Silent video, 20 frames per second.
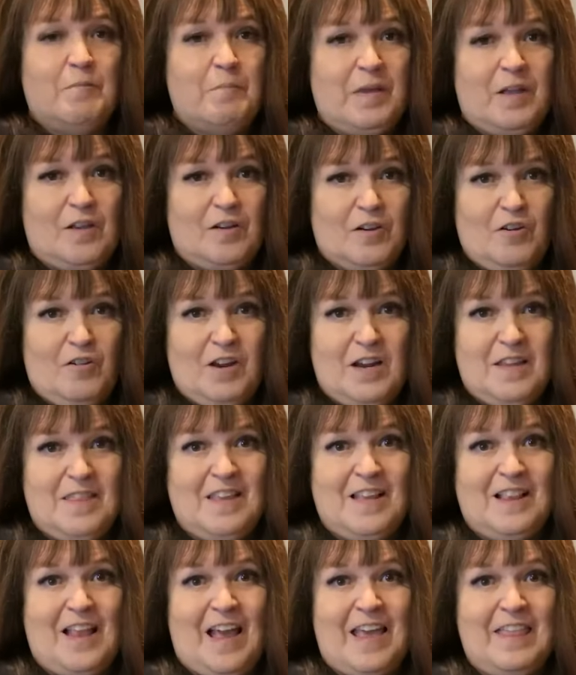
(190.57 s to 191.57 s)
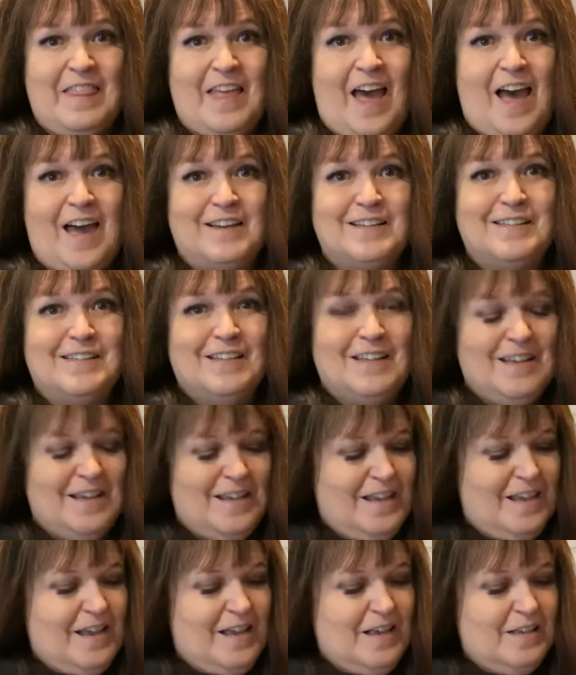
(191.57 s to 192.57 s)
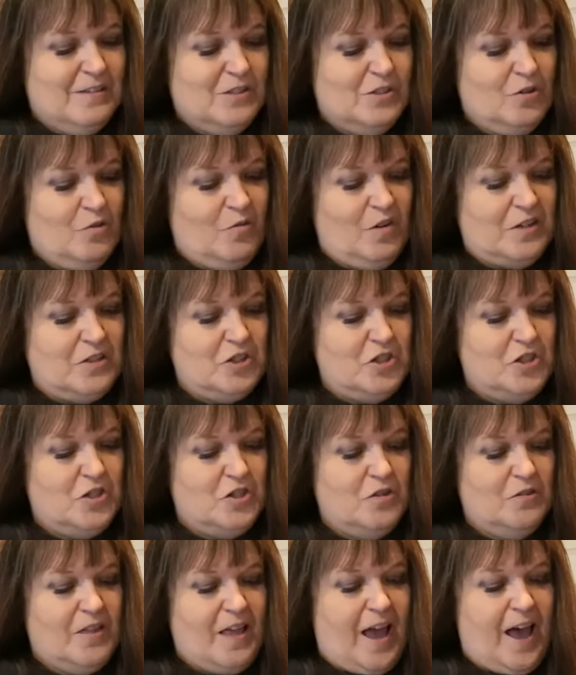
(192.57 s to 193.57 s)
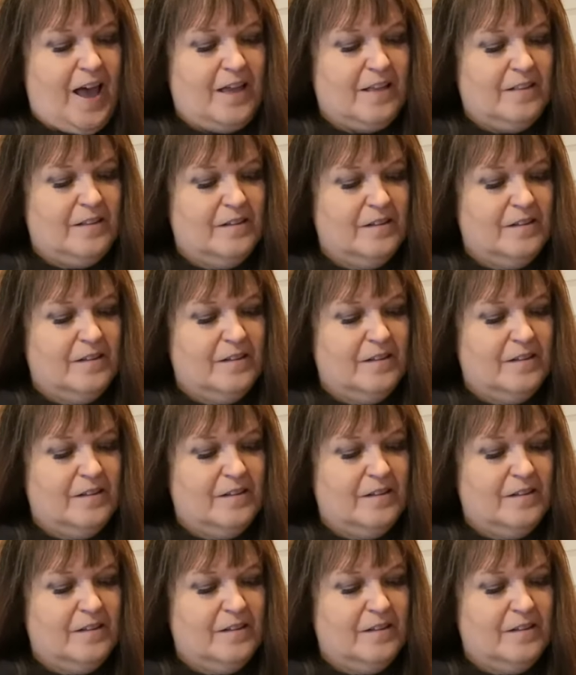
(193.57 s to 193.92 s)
milk or anything like that. And so once you do that,